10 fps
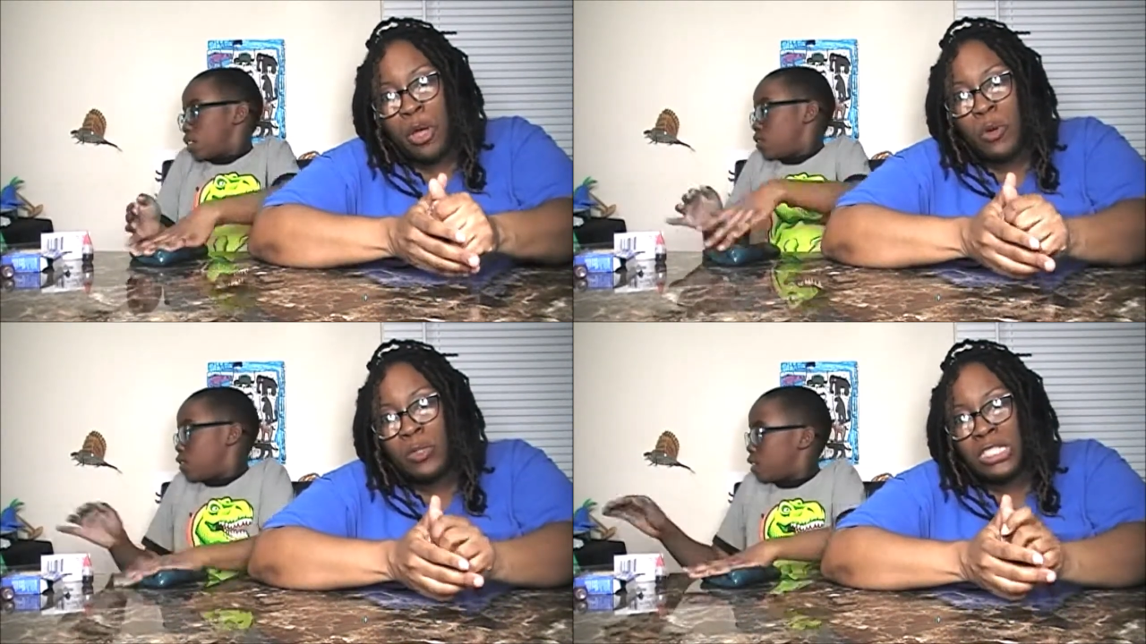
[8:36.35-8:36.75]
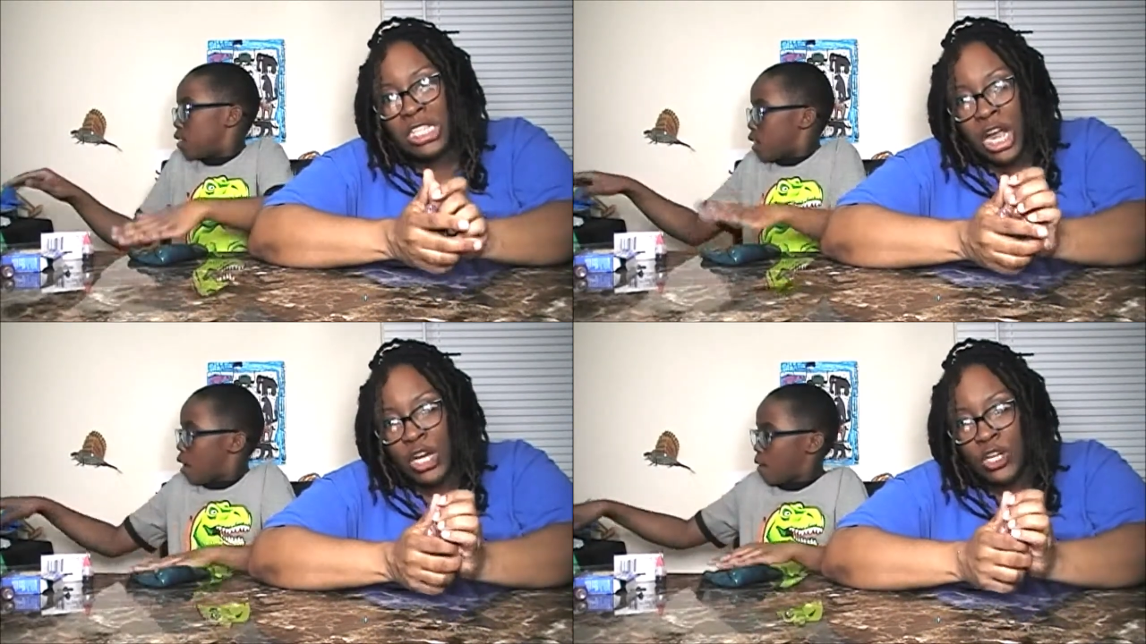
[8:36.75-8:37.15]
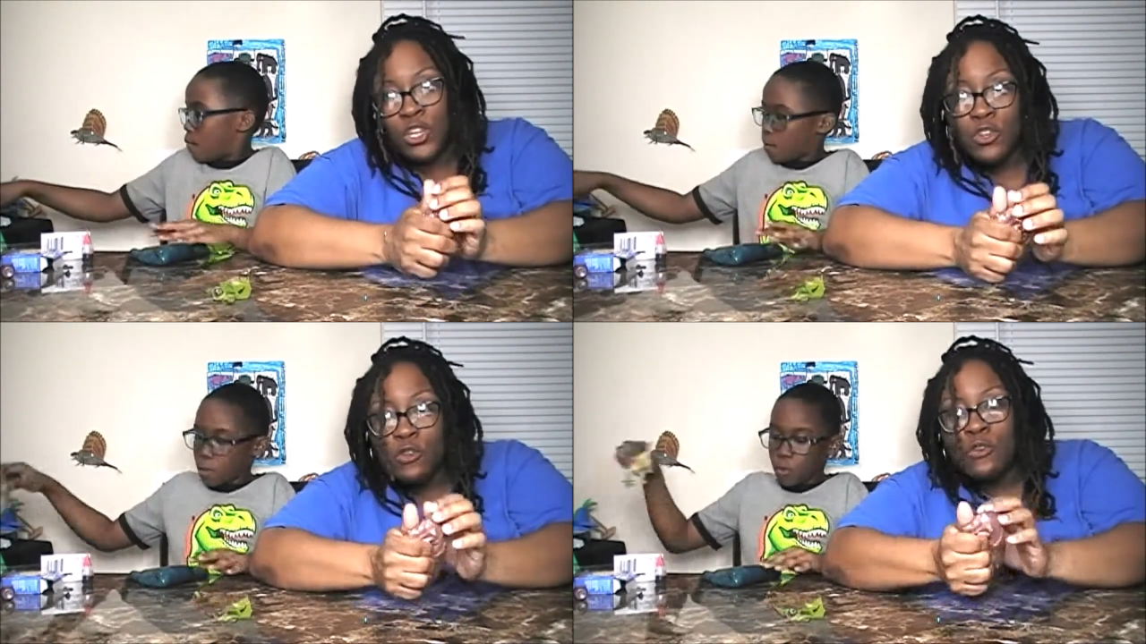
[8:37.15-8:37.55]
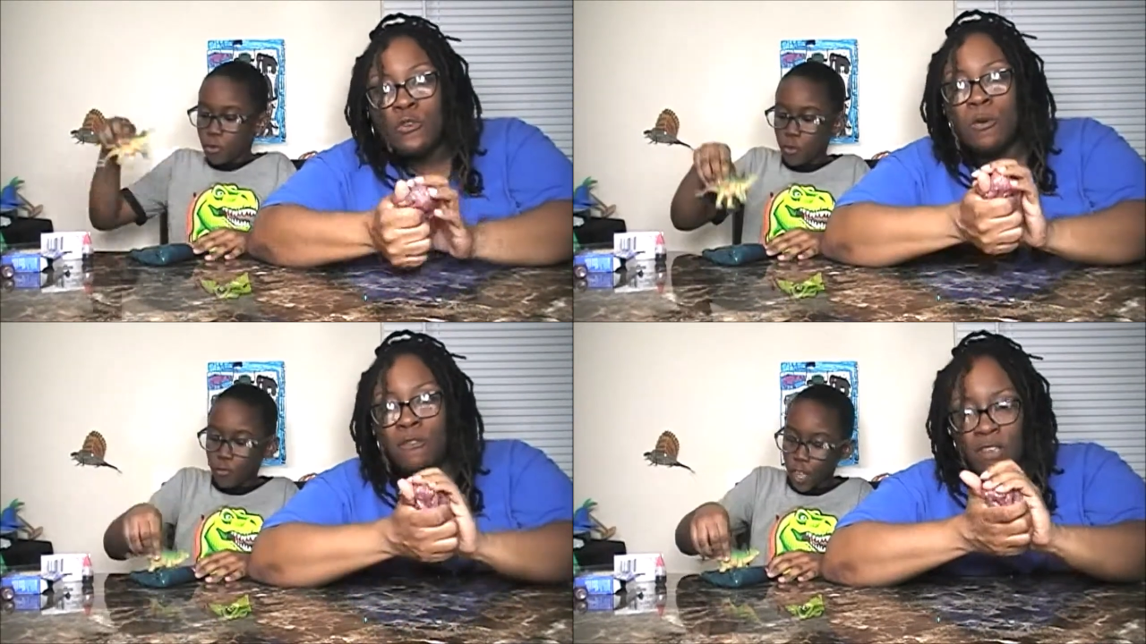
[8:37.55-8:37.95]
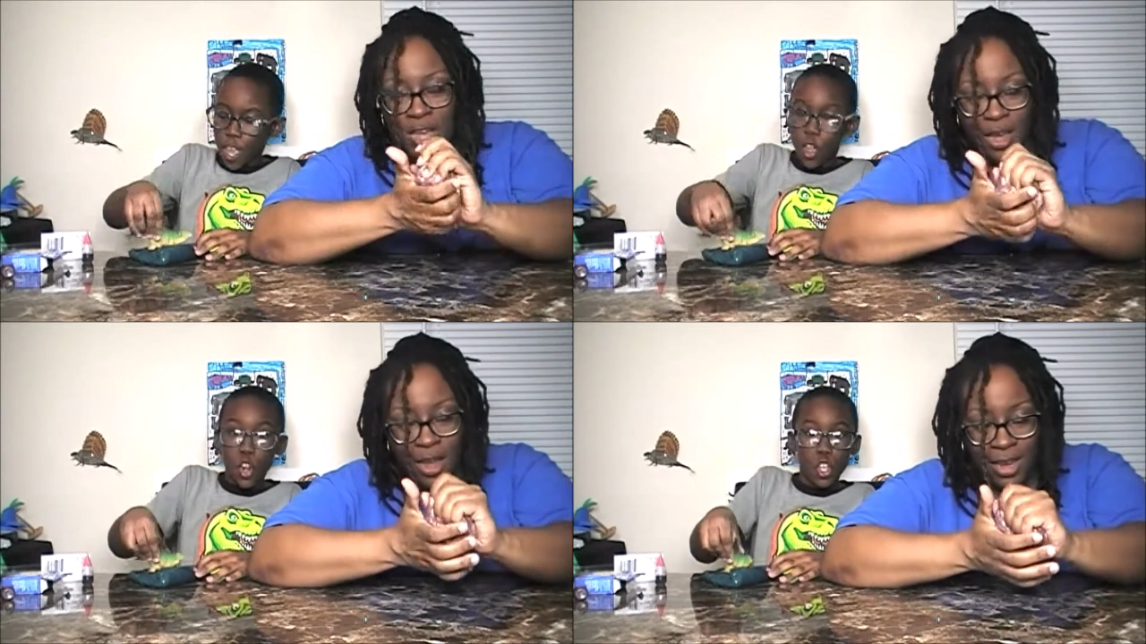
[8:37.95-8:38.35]
Speaker 1: post a new
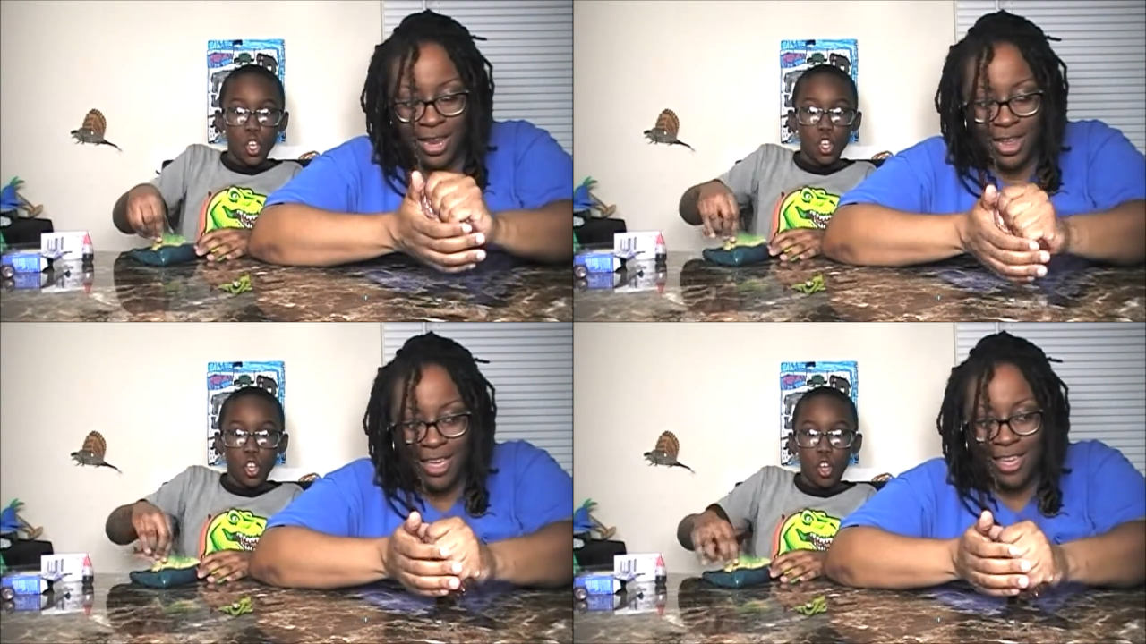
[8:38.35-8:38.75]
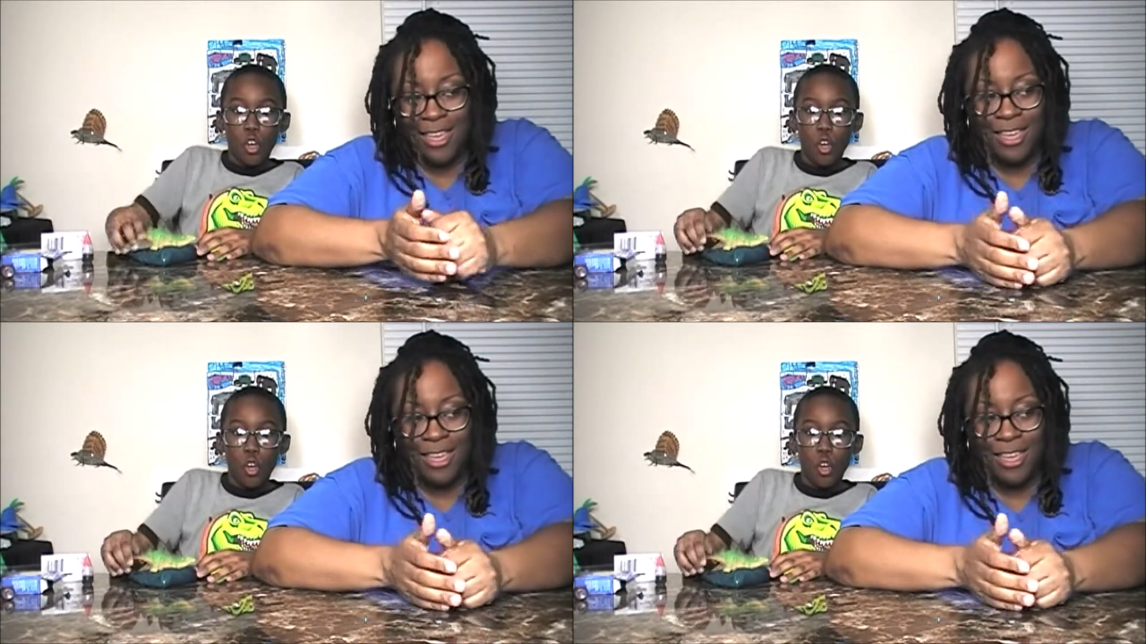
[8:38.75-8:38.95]
video.